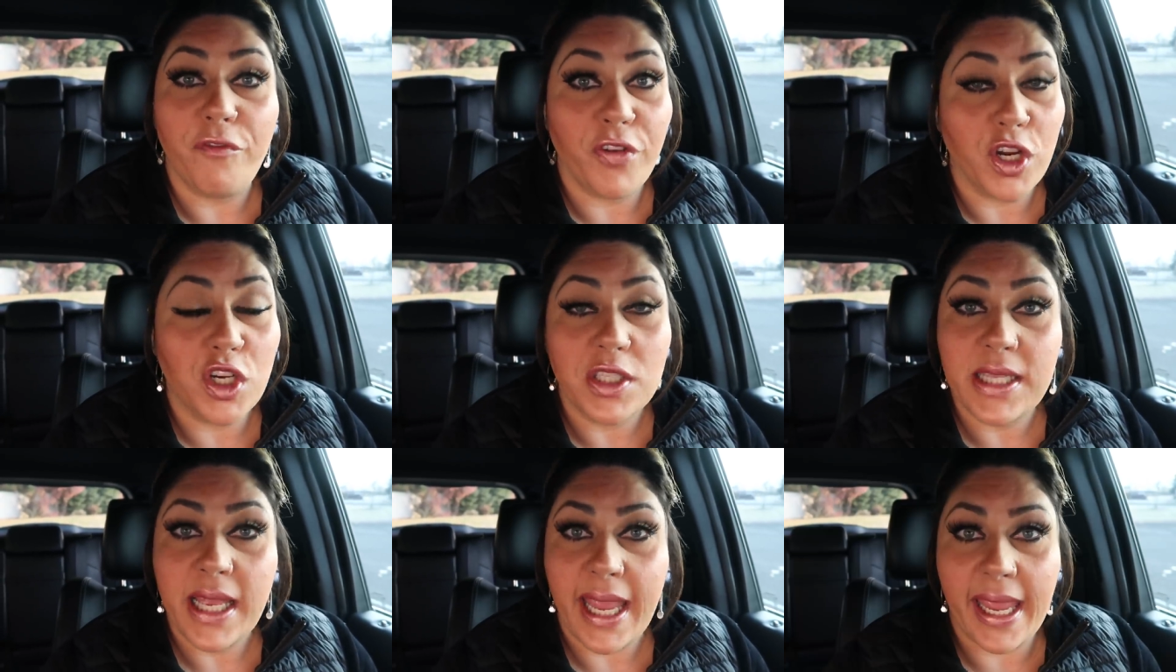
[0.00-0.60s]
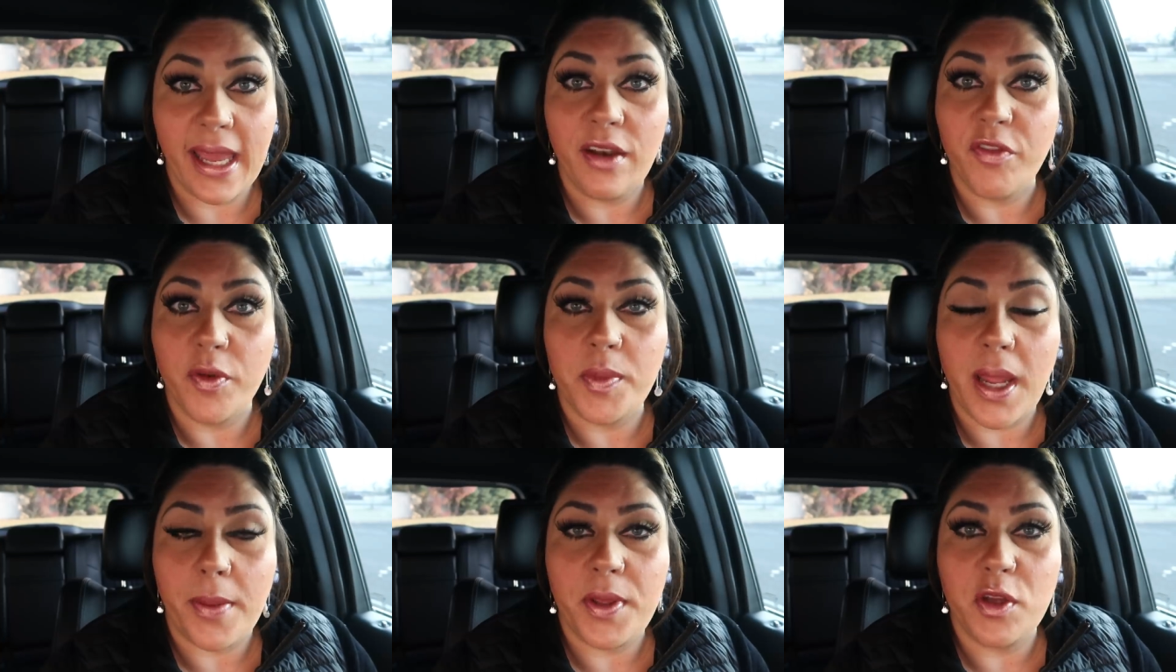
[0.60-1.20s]
firsthand
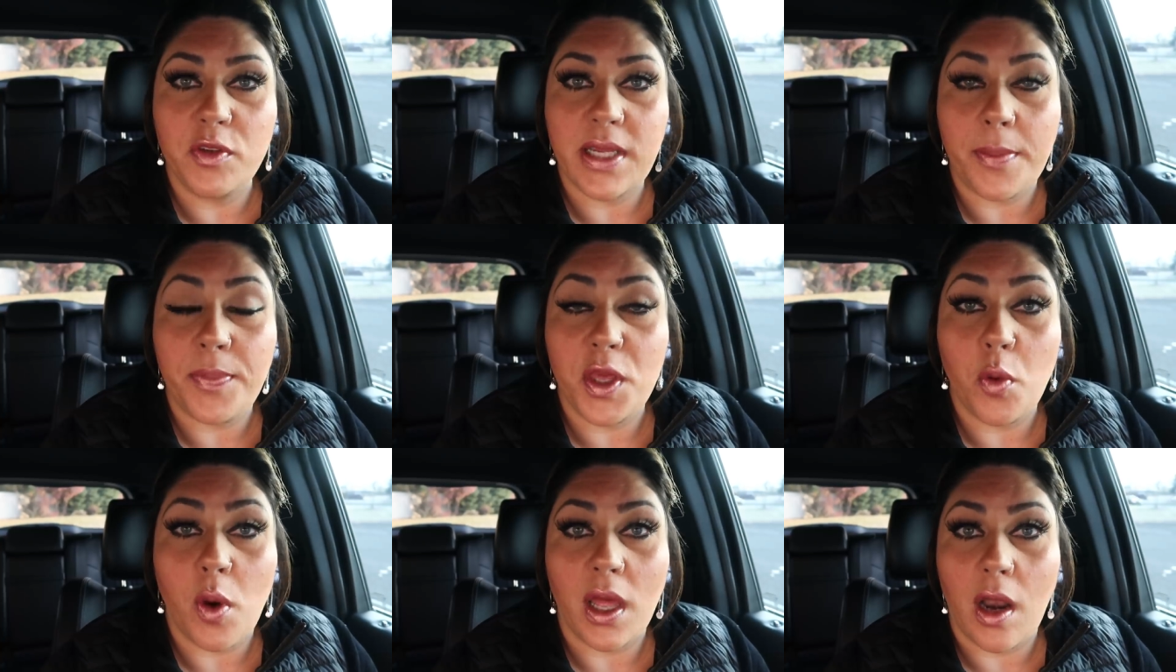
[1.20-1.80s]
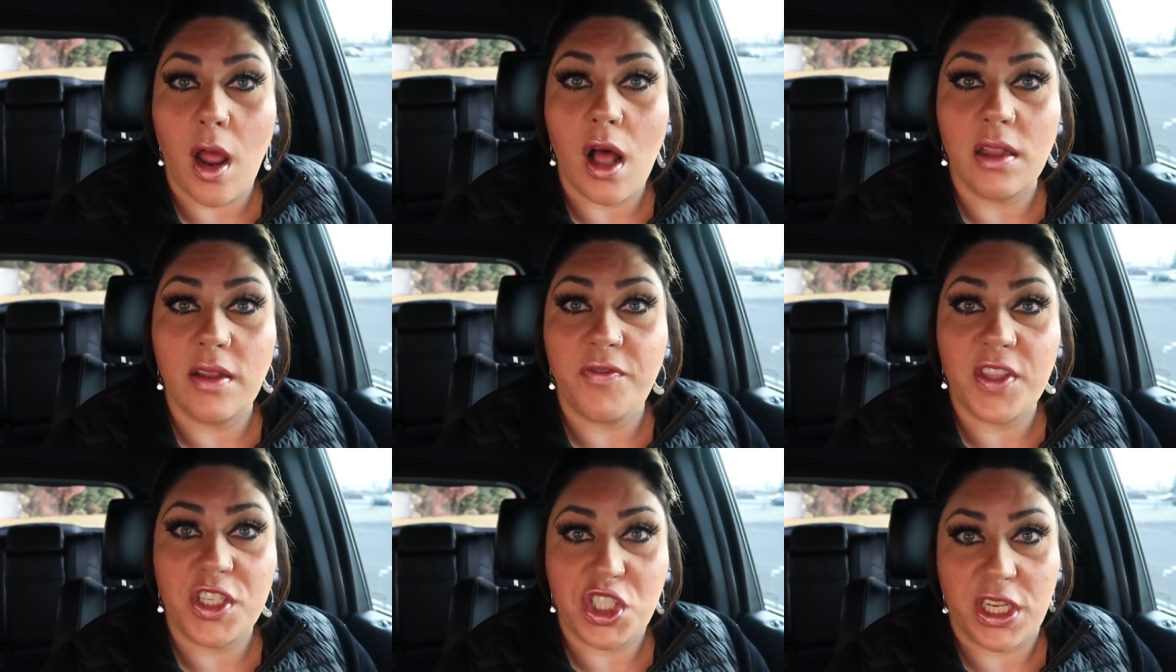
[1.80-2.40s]
from WW on
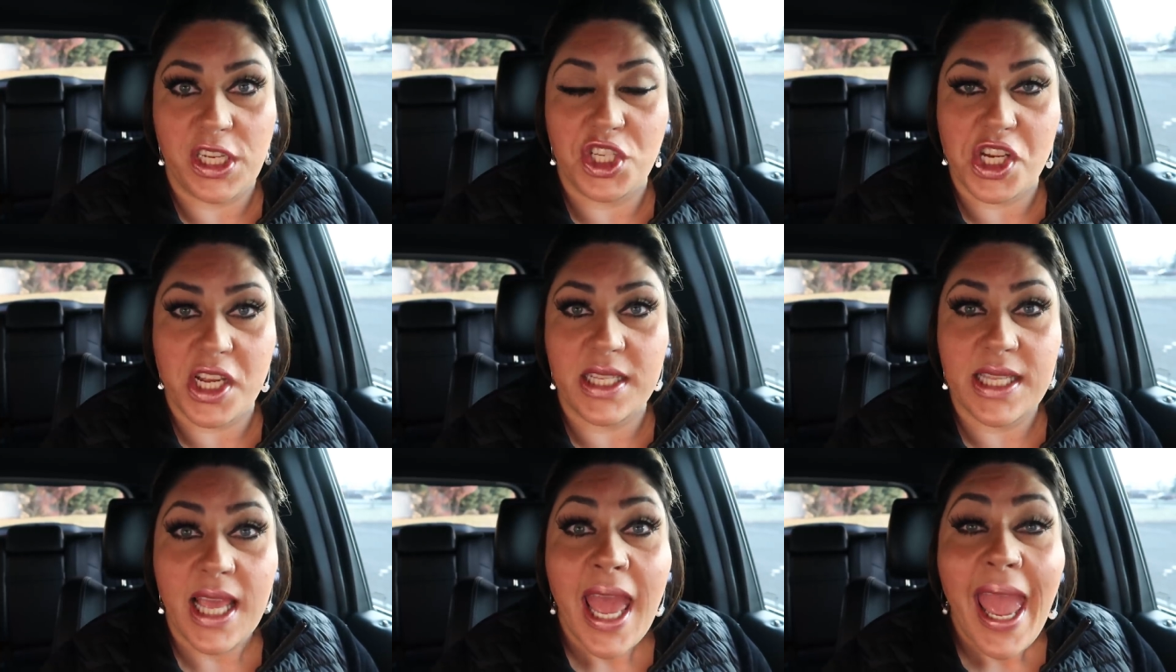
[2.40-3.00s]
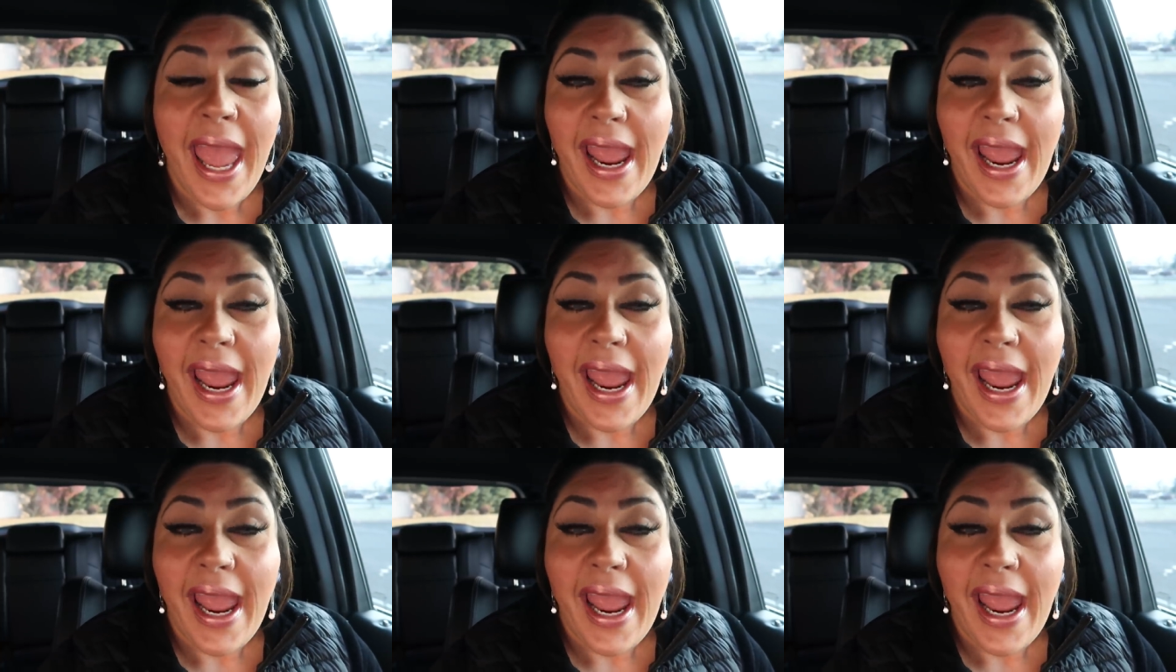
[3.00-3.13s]
all of the changes.